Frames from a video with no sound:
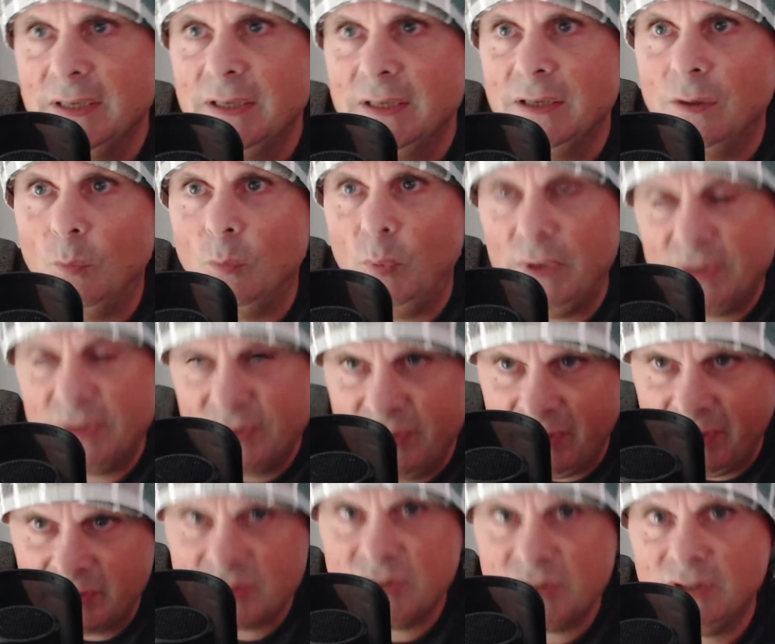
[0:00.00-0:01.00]
with
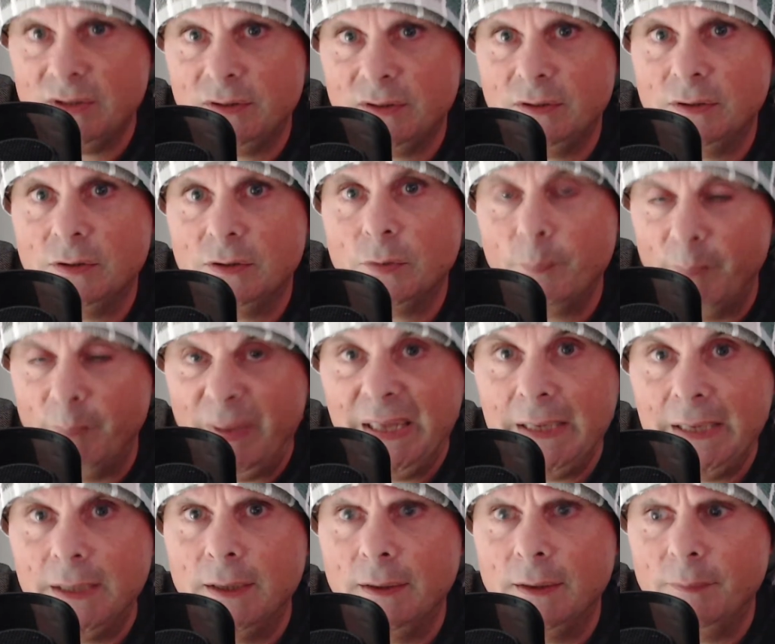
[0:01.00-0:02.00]
such a
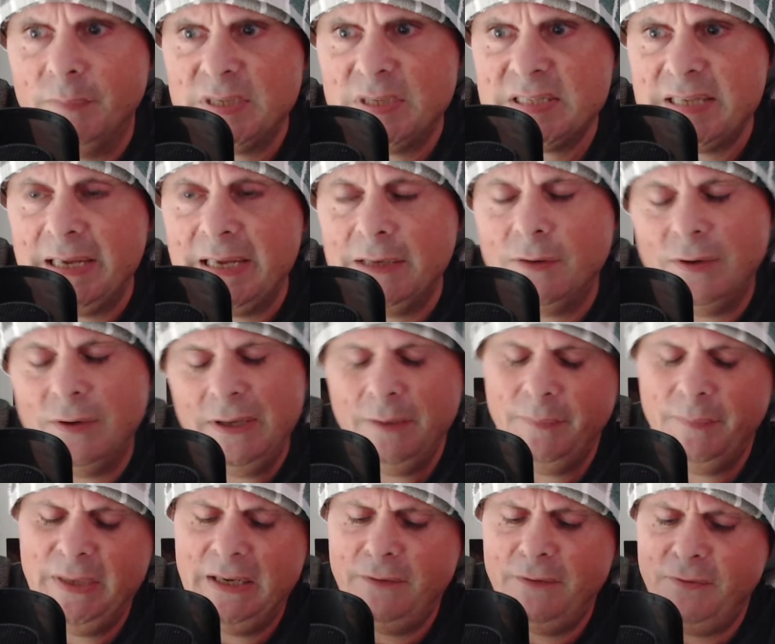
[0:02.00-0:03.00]
big mistake on it. I
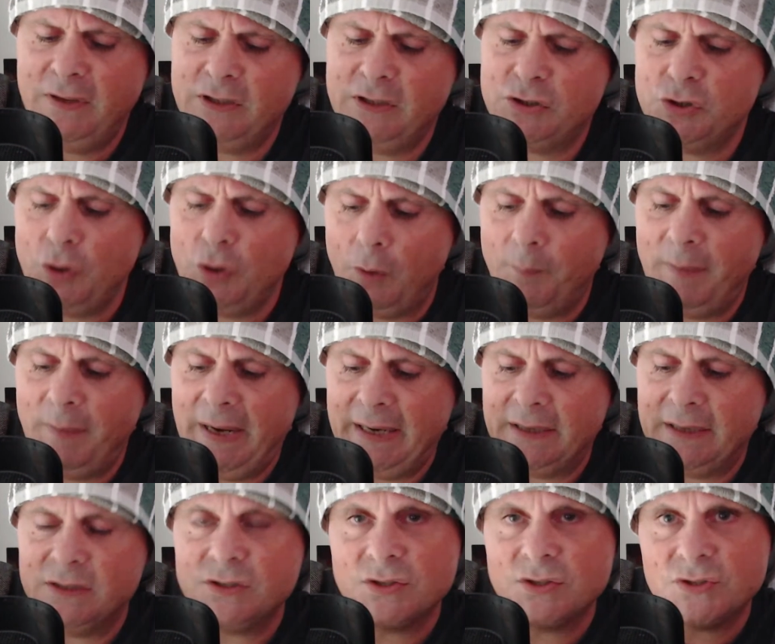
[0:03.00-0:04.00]
mean, if it had shot
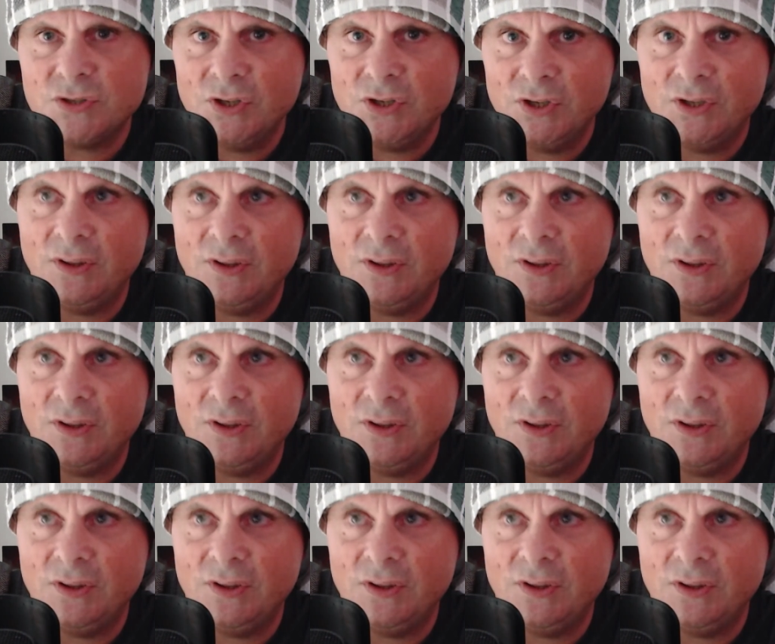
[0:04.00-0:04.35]
back and just hurt the